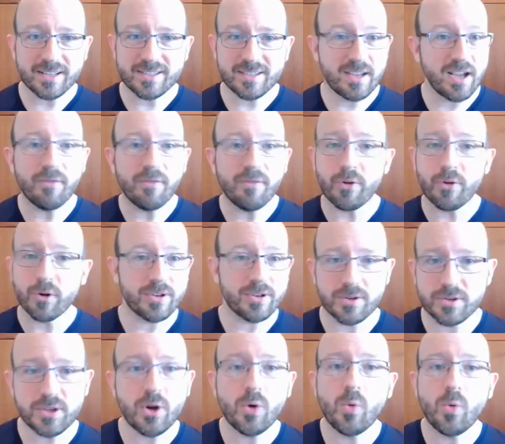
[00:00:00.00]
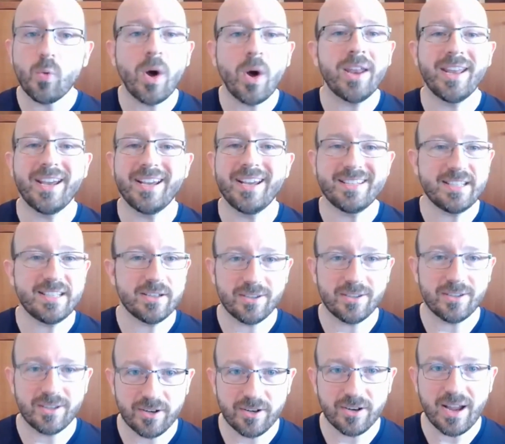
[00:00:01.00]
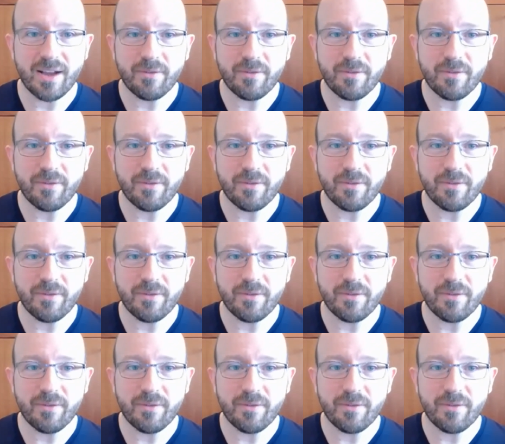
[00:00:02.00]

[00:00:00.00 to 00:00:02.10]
governed. There's no one ideal here.